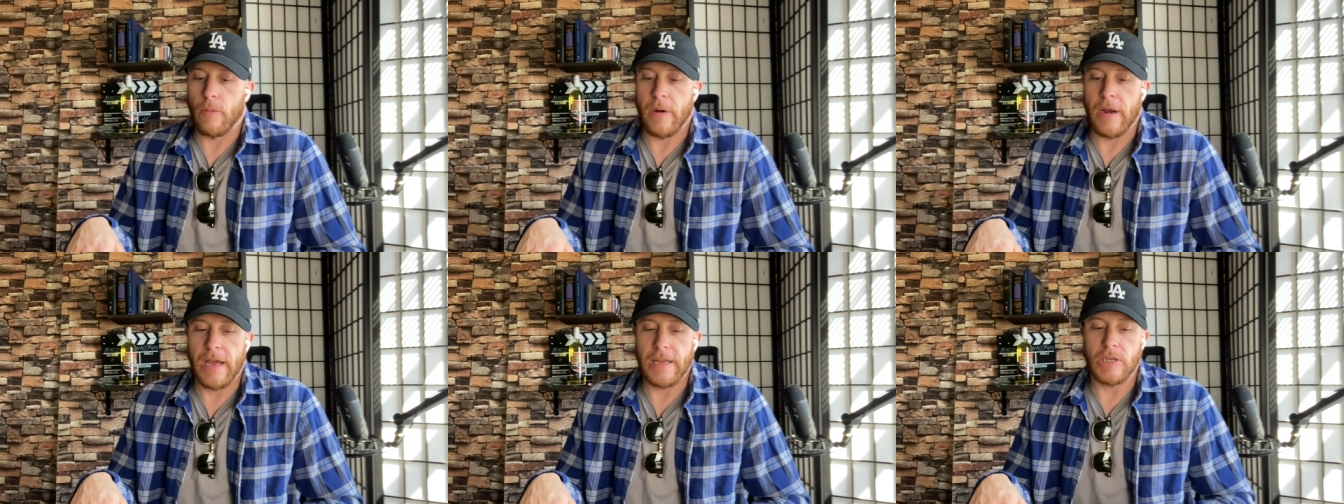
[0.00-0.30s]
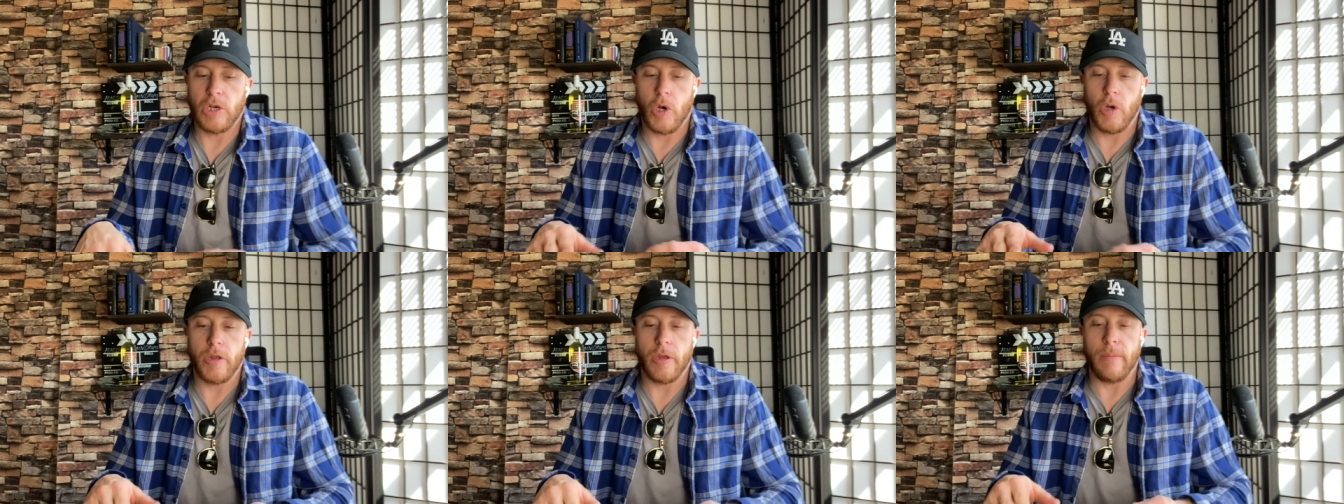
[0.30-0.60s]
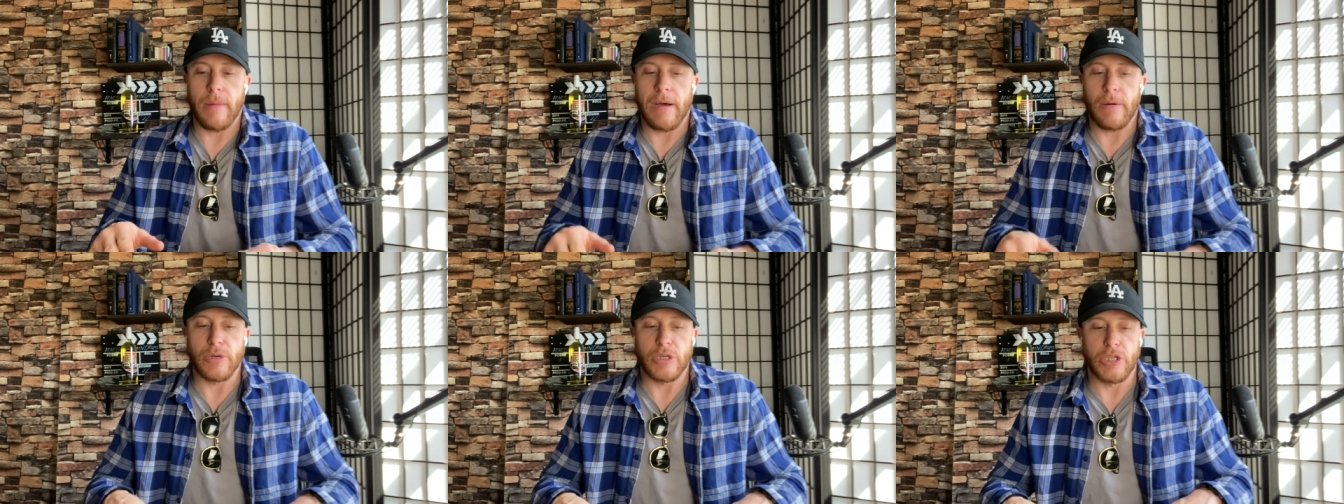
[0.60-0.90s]
When I told
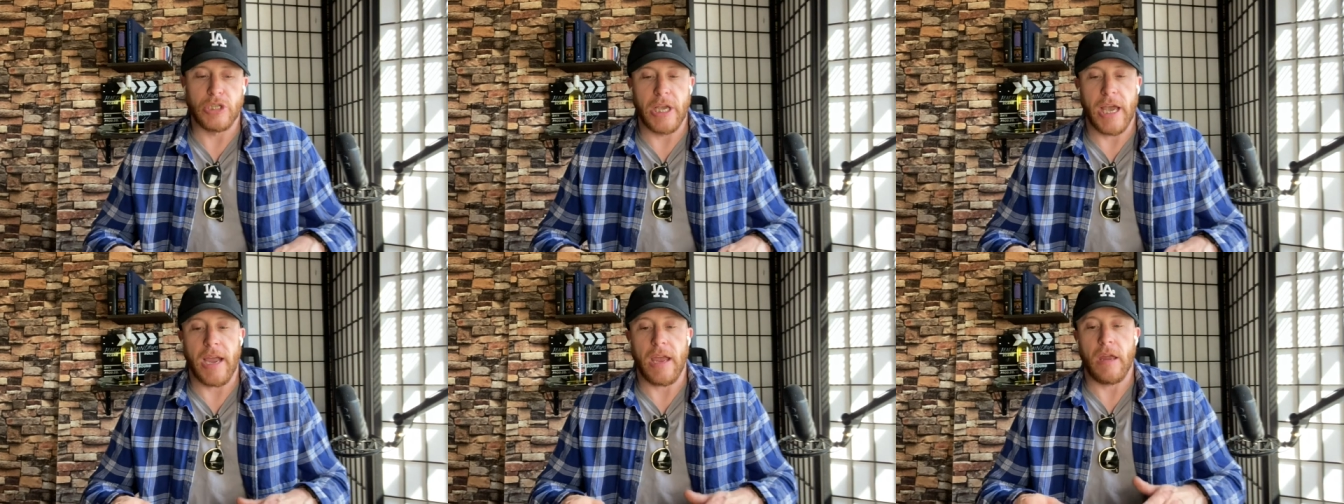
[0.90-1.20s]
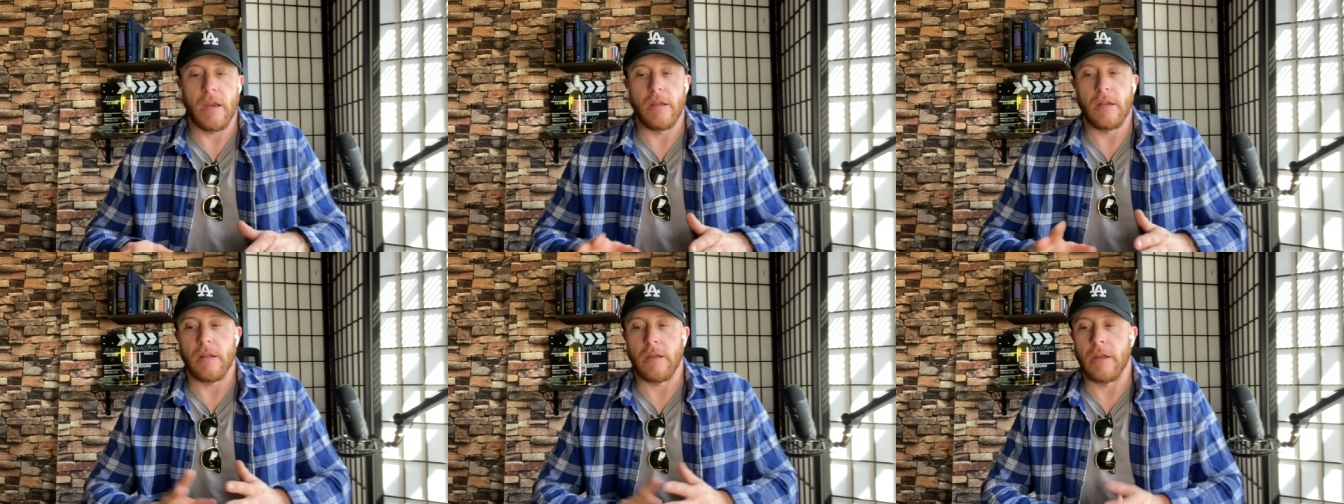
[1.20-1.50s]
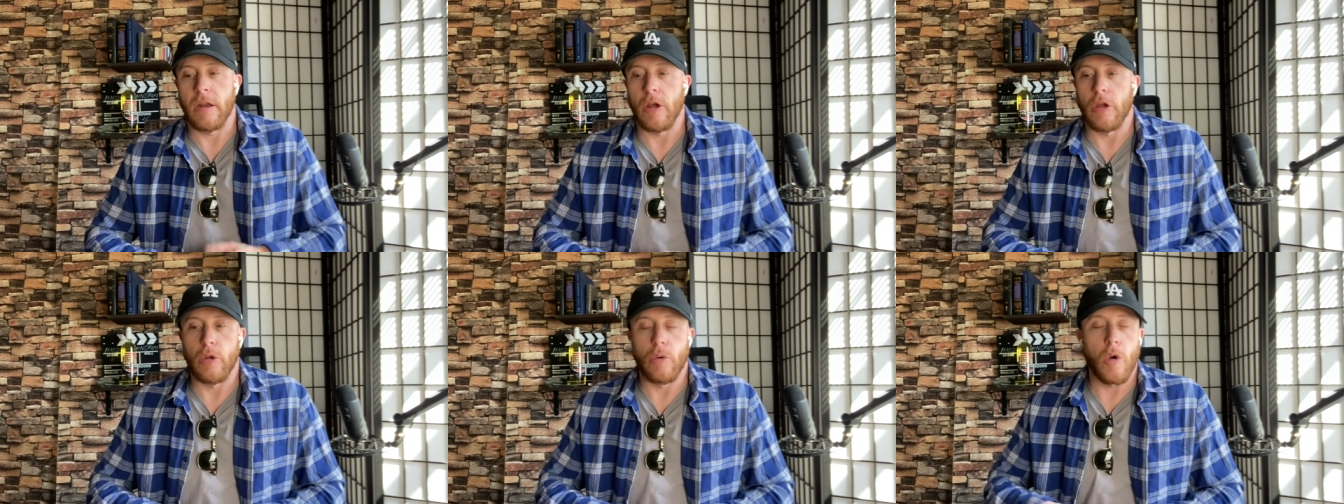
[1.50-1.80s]
them I was checking,
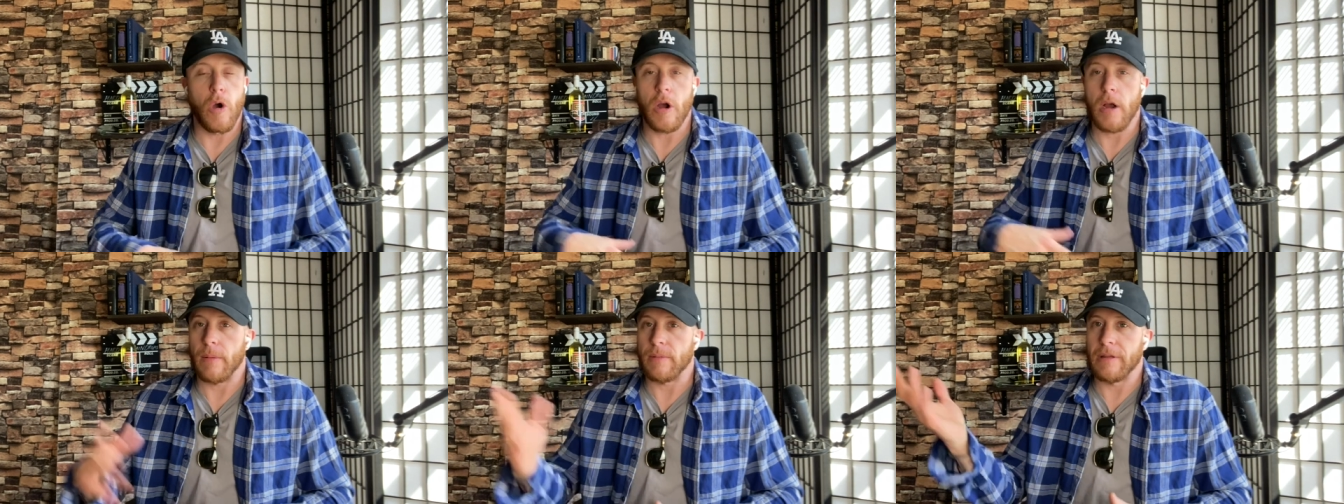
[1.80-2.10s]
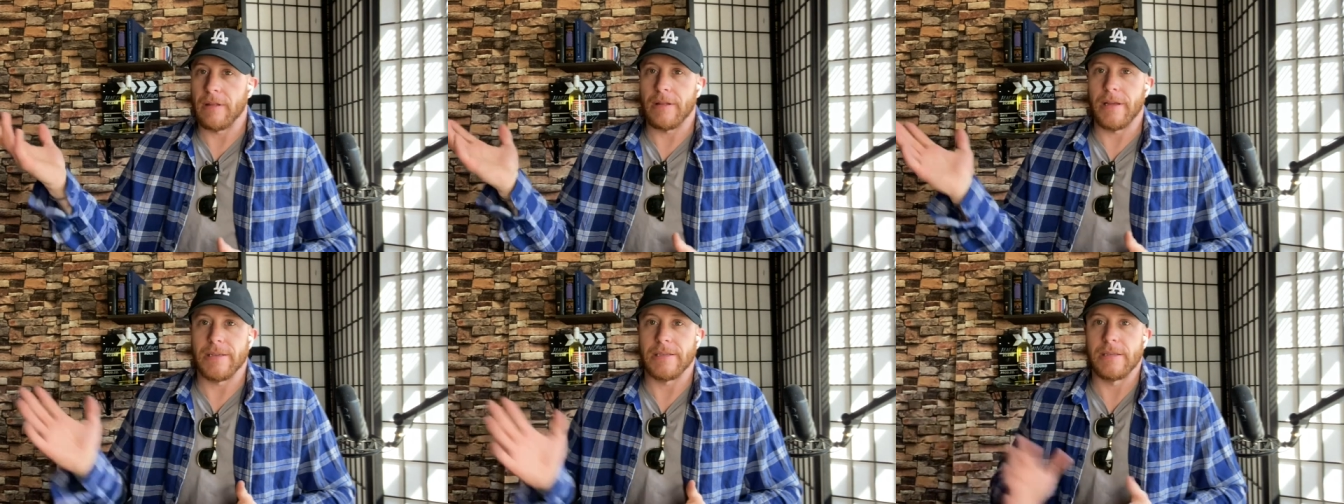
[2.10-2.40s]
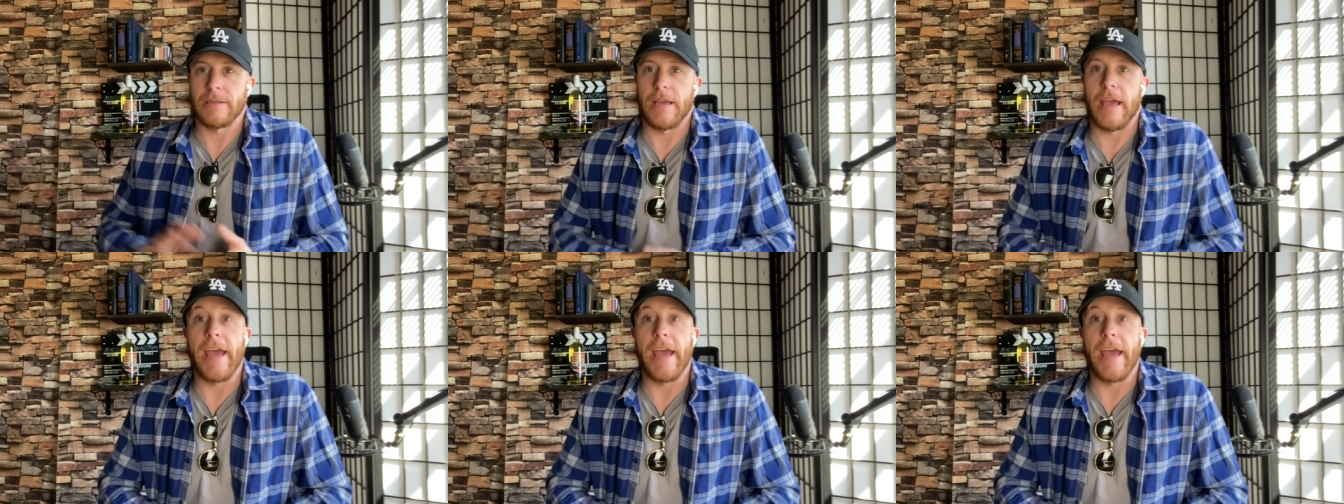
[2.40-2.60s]
you know, you walk up to the desk and go,